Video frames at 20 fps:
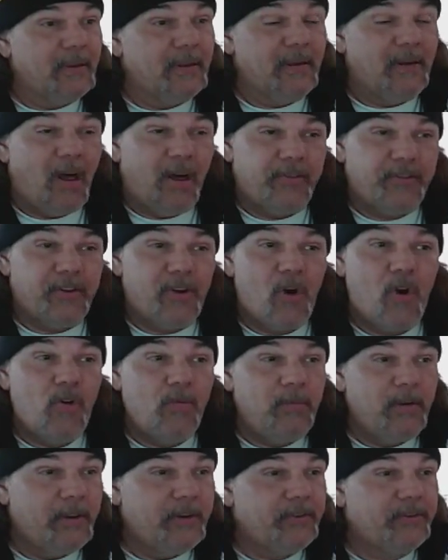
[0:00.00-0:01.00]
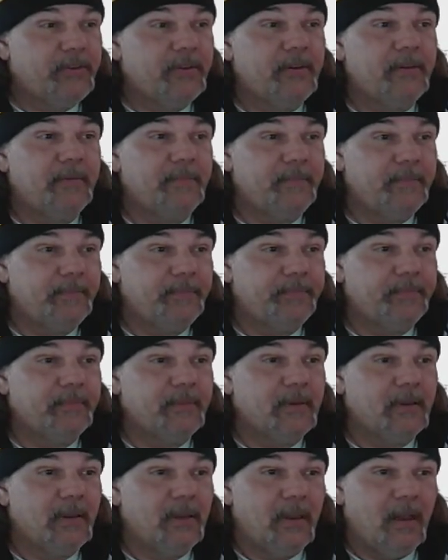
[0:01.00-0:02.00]
lots of homeless,
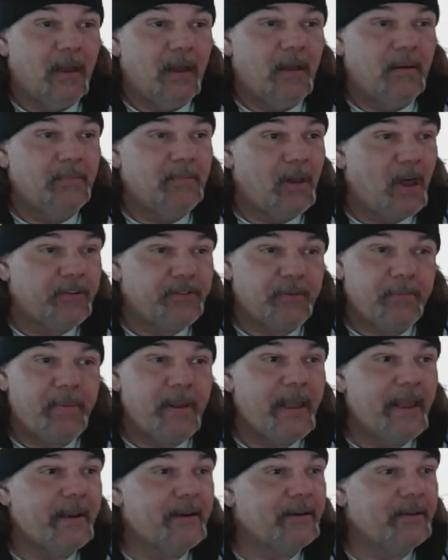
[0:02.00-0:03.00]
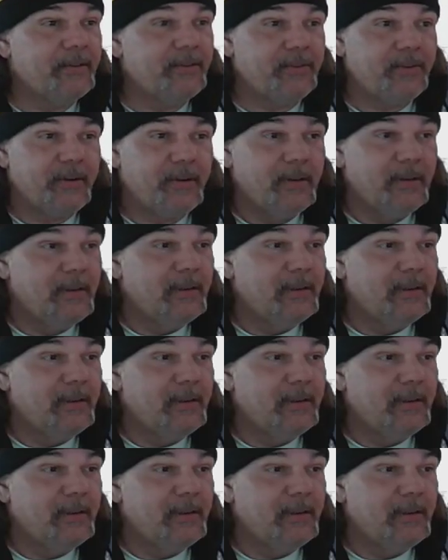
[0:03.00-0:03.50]
lots of beggars.